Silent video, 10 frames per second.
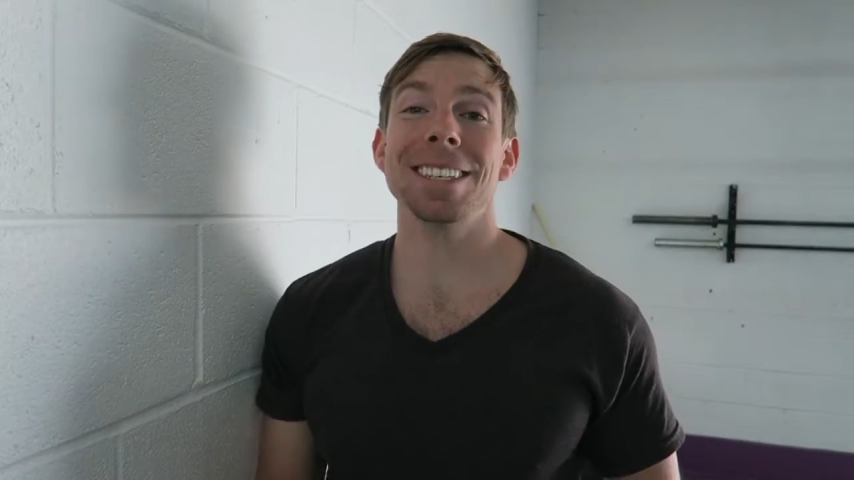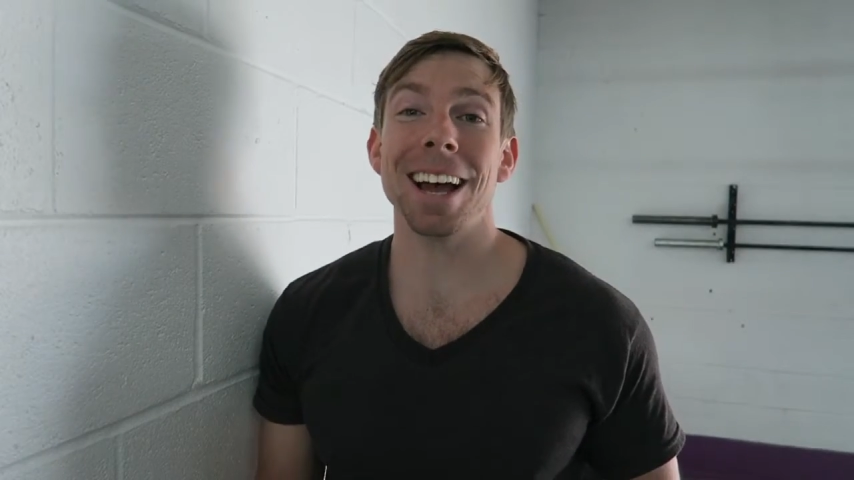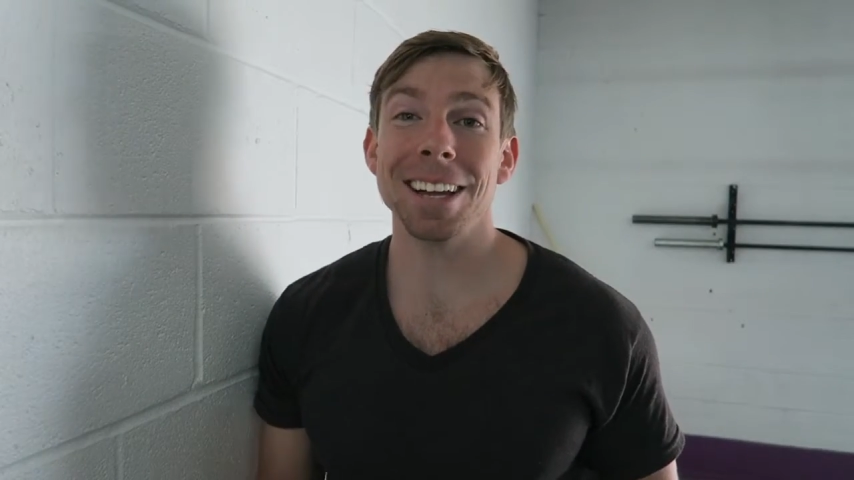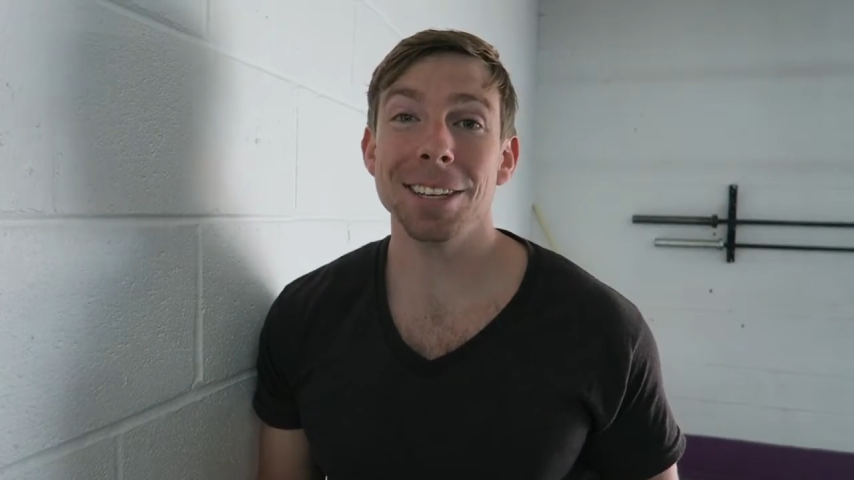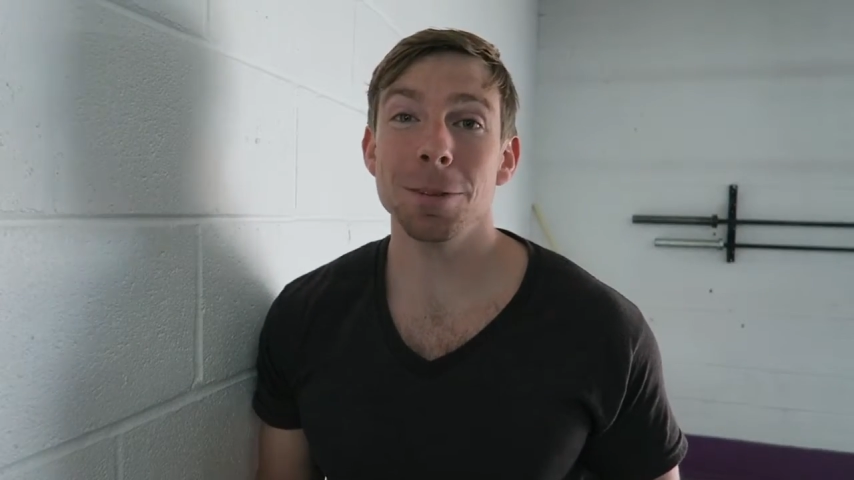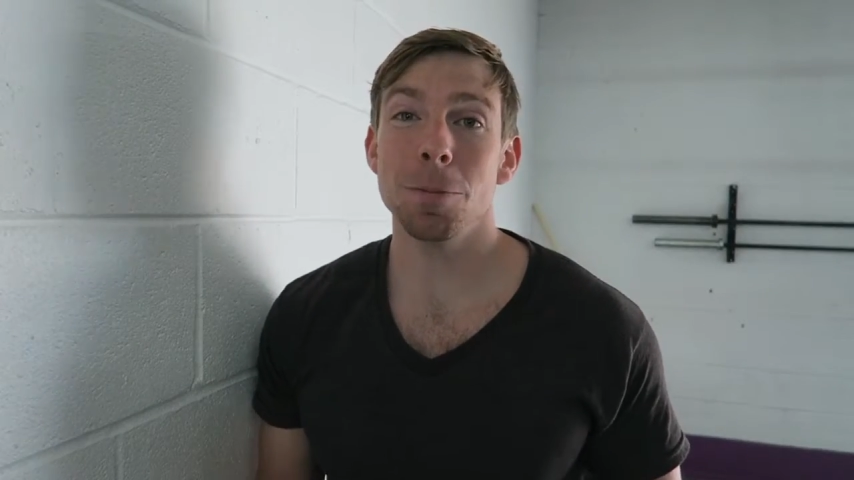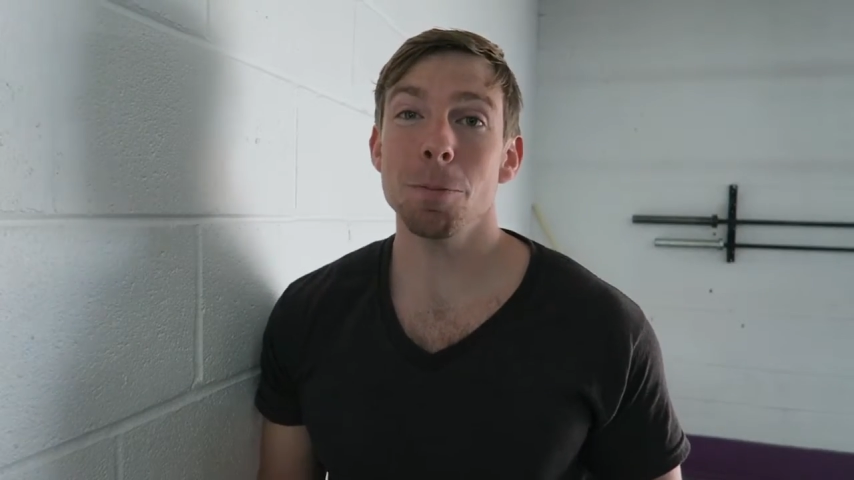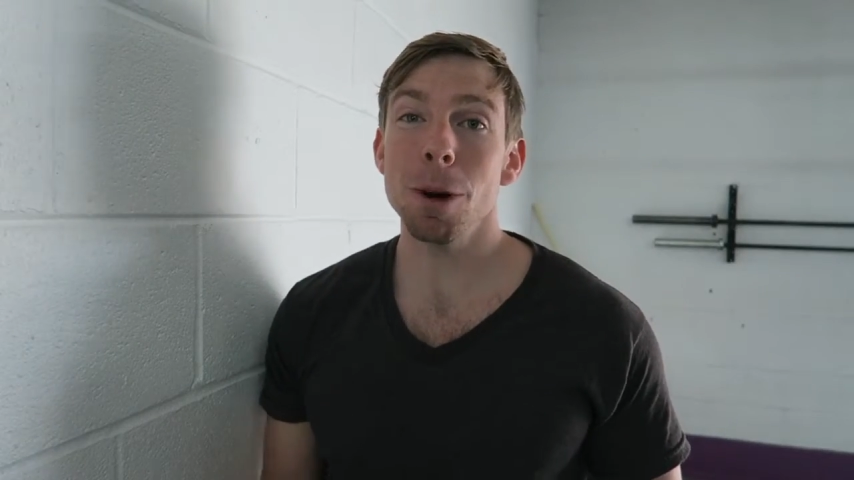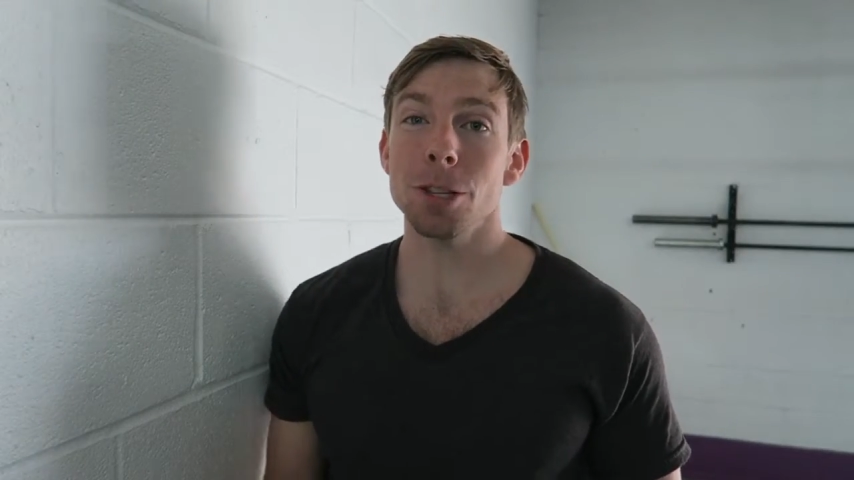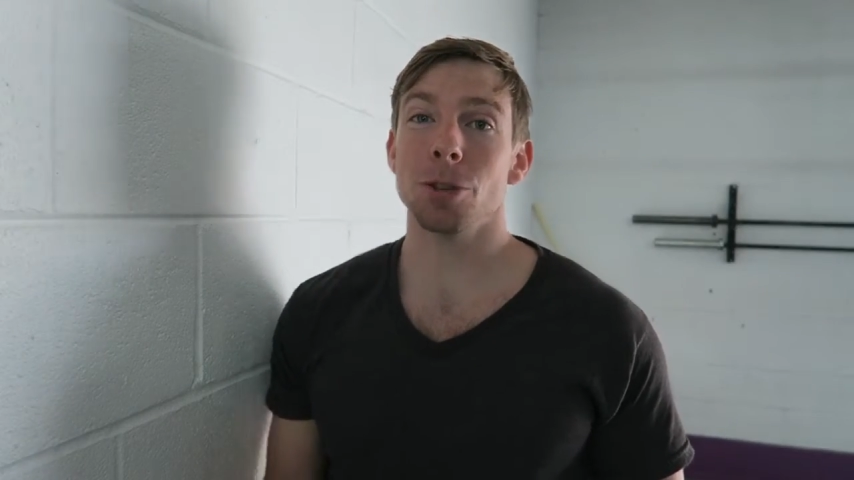tight
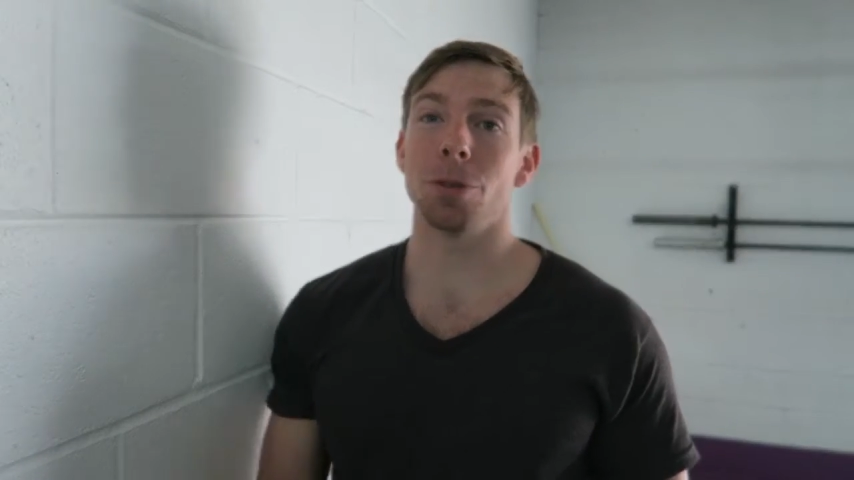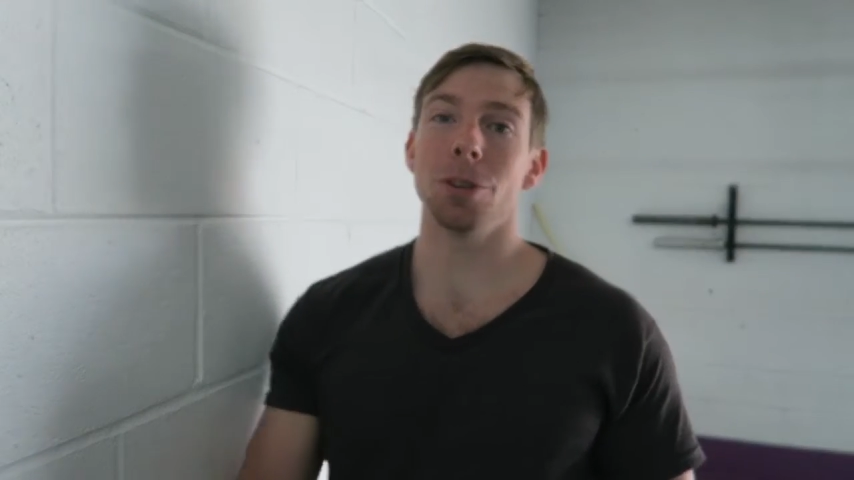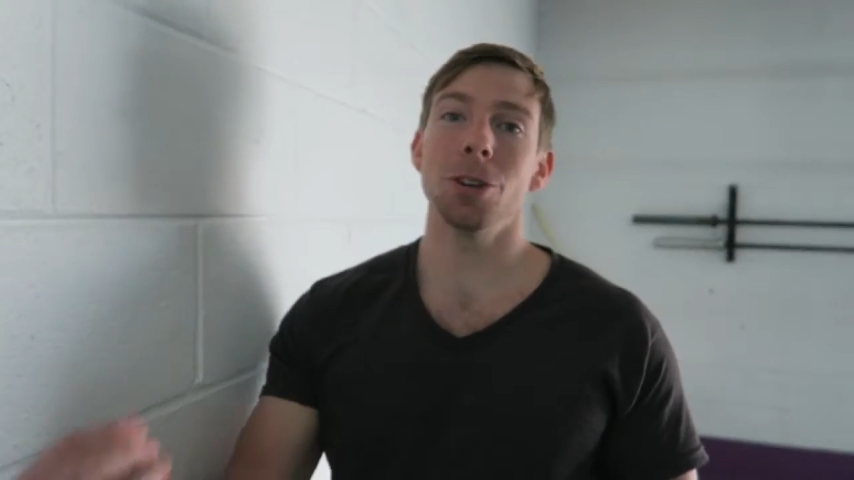muscle.